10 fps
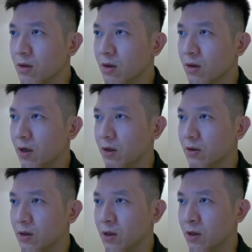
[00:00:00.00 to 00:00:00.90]
Okay,
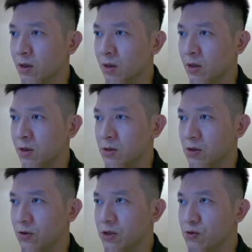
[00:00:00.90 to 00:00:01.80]

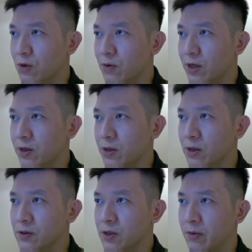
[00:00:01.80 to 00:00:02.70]
so this one right here
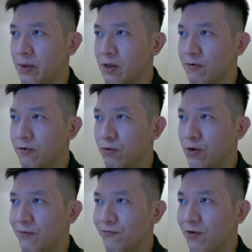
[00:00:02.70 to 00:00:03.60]
is going to be 3
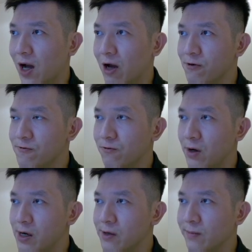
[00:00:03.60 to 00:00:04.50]
and 5,
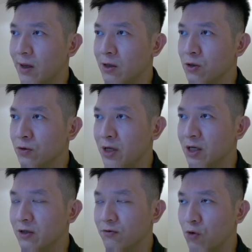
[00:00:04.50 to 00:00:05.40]
right? And your
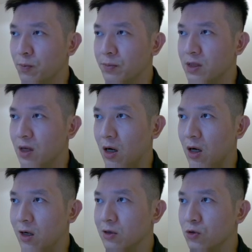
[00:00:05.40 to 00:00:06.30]
negative will be
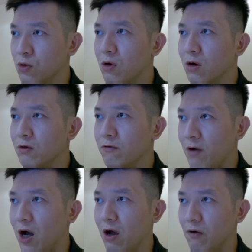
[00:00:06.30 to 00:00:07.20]
on your
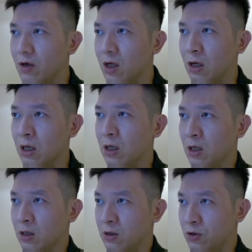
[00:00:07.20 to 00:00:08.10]
5
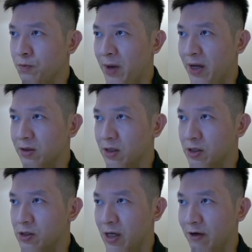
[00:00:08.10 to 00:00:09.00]
to make
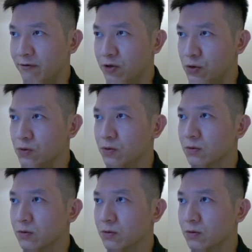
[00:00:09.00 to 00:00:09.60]
this -2.